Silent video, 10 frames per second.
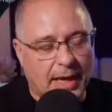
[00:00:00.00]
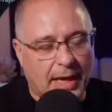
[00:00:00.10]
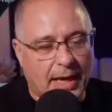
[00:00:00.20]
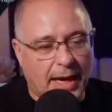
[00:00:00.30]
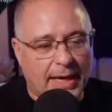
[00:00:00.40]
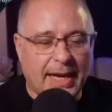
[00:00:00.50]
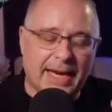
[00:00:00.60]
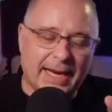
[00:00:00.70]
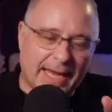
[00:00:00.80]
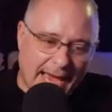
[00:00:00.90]

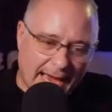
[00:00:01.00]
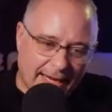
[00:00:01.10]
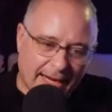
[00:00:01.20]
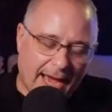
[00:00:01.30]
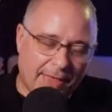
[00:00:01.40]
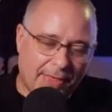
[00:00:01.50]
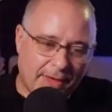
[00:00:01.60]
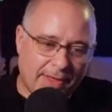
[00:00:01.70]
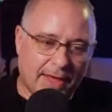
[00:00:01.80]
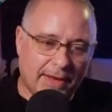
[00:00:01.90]
and again, I
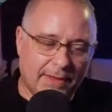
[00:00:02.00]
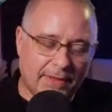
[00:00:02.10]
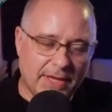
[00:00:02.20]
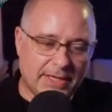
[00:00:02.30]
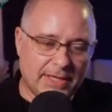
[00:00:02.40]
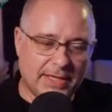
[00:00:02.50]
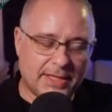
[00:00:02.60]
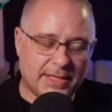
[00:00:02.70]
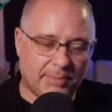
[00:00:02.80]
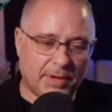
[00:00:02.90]
think that this is
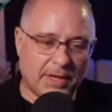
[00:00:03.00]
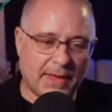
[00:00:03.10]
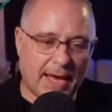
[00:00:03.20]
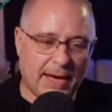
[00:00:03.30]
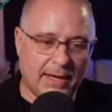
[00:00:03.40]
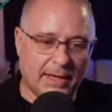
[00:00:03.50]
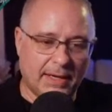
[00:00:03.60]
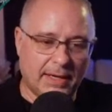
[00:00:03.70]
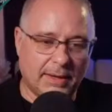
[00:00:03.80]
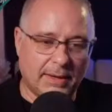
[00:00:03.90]
something that
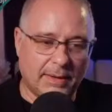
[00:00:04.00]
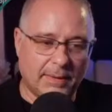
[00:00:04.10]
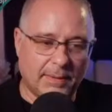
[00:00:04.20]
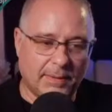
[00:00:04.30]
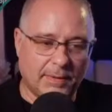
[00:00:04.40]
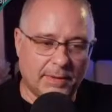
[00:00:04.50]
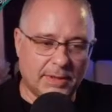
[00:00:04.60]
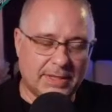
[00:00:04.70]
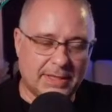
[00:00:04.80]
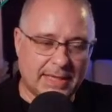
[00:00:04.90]

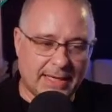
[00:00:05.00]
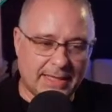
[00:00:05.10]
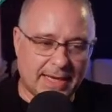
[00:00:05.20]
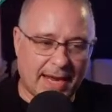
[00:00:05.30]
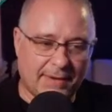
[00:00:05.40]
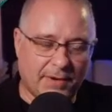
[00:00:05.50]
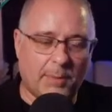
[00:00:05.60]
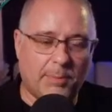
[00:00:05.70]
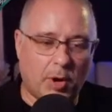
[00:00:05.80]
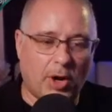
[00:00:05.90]
sets Canva
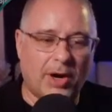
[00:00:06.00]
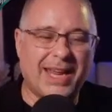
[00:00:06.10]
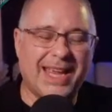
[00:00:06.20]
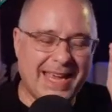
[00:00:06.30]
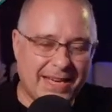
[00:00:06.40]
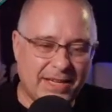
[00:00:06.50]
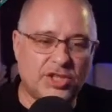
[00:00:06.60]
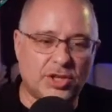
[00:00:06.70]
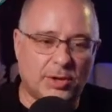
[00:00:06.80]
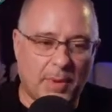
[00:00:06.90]
apart in
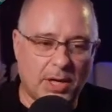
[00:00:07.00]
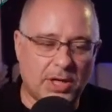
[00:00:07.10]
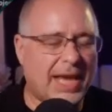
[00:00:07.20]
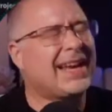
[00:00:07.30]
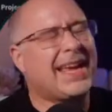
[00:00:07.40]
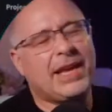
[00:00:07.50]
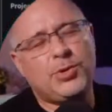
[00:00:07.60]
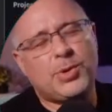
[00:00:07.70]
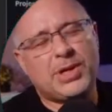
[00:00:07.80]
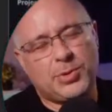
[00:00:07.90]
so much. And again, you
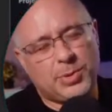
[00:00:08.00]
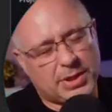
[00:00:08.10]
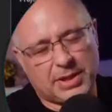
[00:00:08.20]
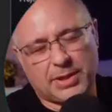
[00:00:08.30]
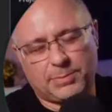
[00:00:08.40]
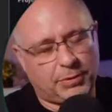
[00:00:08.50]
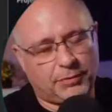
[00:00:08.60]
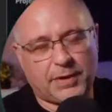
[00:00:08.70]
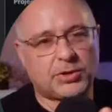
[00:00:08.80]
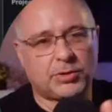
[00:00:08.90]
can do this in the
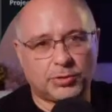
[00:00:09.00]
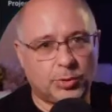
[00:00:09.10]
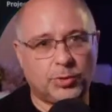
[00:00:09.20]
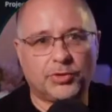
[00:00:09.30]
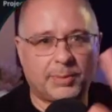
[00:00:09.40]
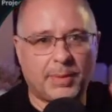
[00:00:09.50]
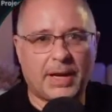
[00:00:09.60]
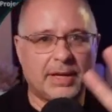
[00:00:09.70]
professional tools. I'm not